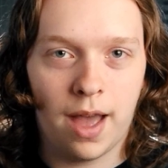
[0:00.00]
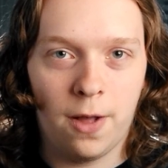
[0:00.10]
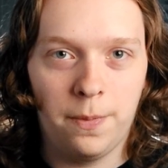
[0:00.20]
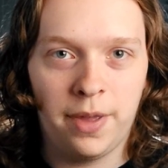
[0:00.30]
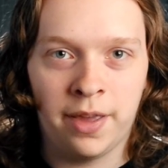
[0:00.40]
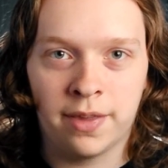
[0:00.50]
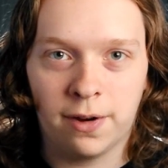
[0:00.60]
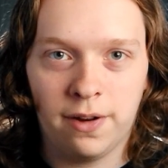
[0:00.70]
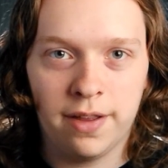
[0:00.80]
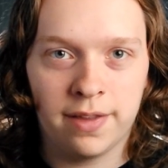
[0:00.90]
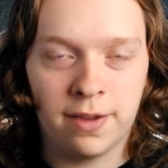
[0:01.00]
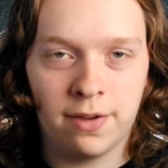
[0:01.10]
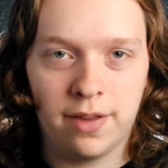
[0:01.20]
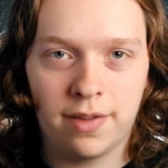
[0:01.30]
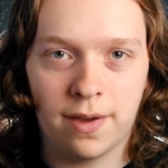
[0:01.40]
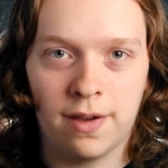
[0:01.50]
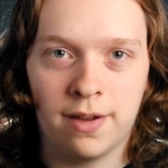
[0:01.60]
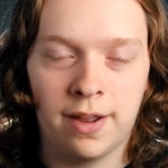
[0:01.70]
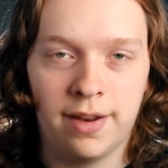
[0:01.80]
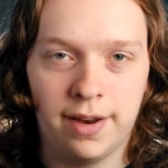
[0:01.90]
I'll be starting a series
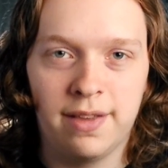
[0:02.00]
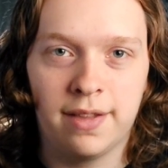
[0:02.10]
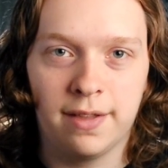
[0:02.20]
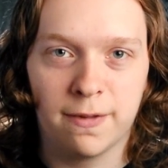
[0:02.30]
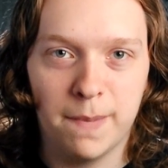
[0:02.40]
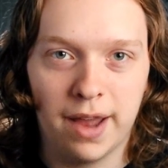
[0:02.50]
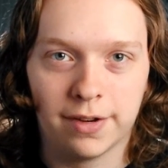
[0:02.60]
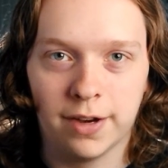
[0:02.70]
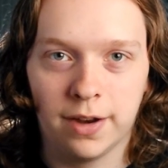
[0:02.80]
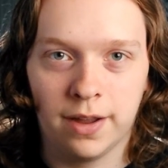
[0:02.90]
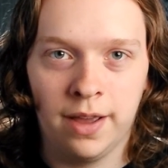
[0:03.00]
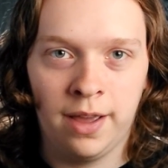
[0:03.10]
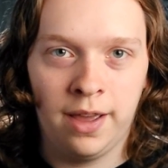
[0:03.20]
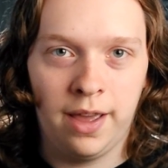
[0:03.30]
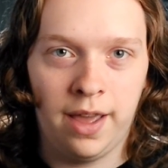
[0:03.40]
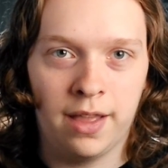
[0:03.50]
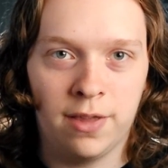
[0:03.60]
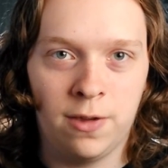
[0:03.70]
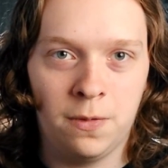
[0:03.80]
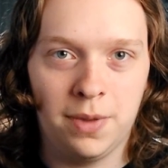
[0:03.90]
on distance matching.
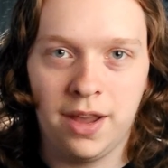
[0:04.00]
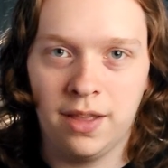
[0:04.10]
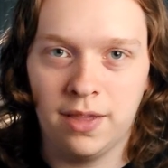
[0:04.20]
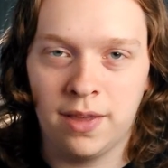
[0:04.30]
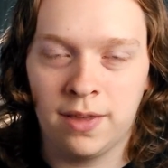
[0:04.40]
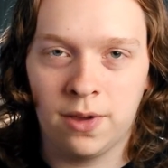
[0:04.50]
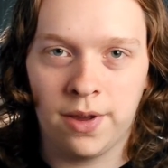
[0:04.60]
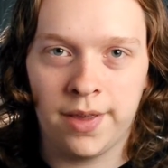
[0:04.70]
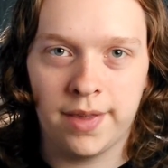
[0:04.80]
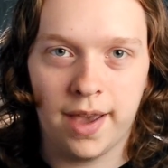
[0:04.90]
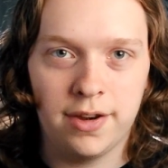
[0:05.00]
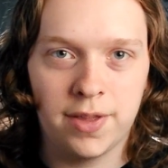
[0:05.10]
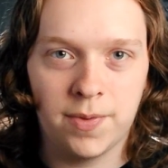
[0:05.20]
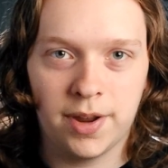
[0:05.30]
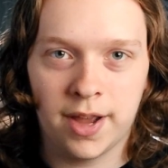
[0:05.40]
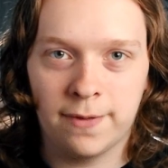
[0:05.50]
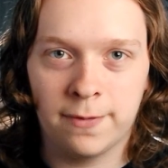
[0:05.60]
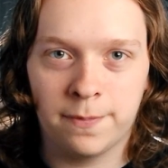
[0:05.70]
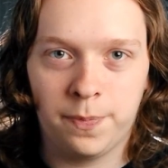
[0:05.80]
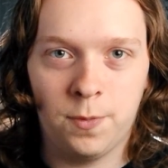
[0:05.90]
And to begin this series, I just want to
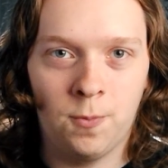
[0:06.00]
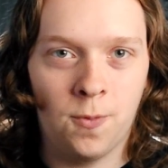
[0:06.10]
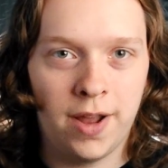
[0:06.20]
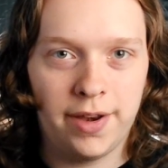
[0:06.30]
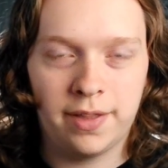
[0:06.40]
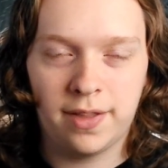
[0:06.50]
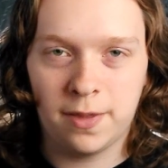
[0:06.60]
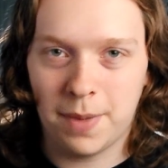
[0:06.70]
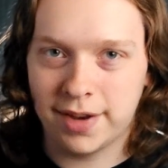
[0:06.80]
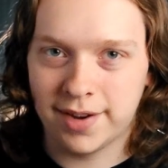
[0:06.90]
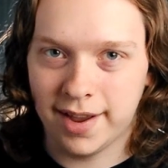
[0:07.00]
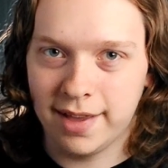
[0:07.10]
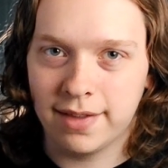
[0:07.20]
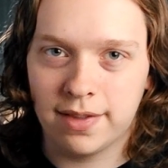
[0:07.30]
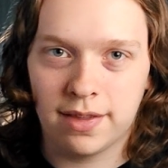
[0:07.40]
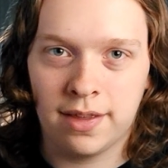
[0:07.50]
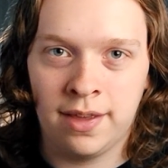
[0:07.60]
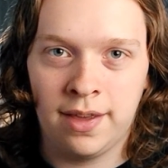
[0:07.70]
cover what distance matching is.